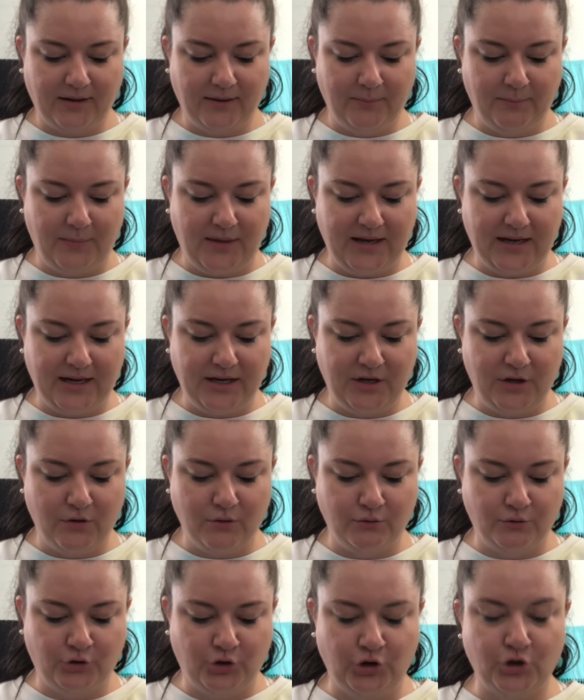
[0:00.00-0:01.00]
meaning
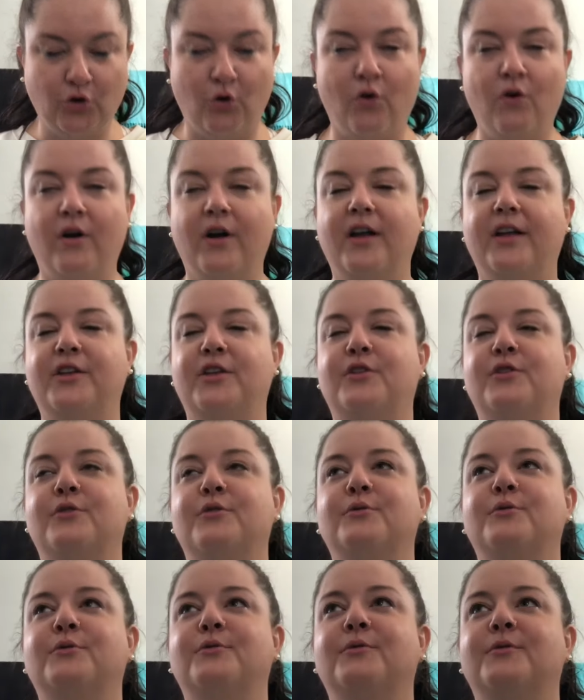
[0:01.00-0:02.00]
you joy
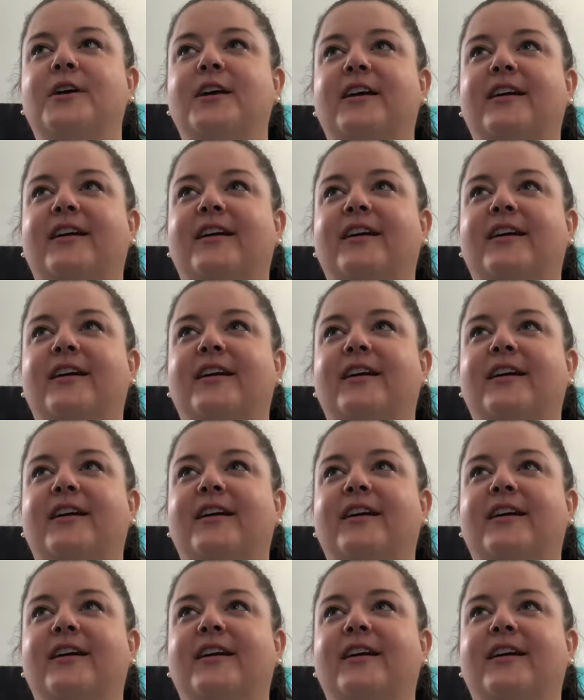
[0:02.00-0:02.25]
you